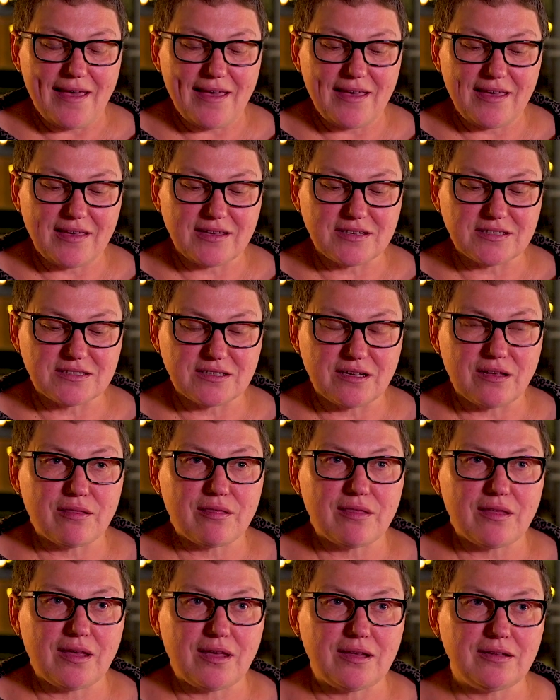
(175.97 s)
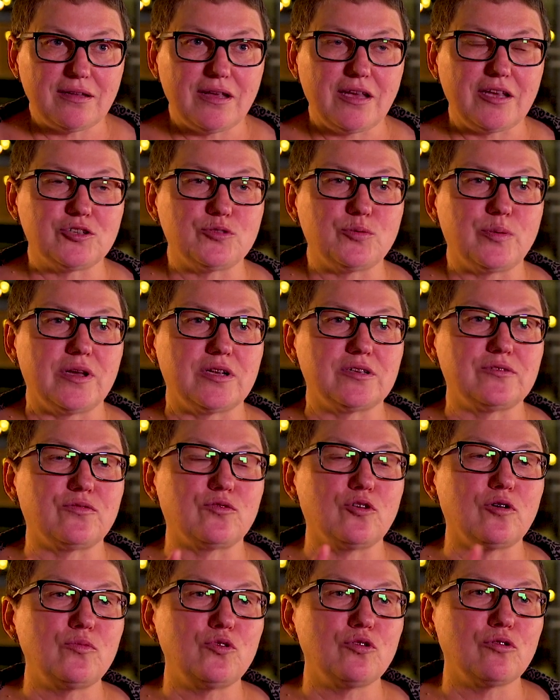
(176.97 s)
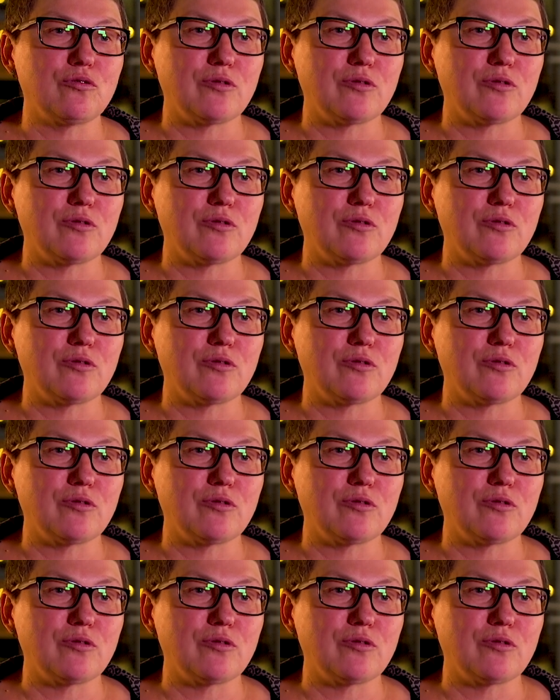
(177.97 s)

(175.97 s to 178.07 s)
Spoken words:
And then it went from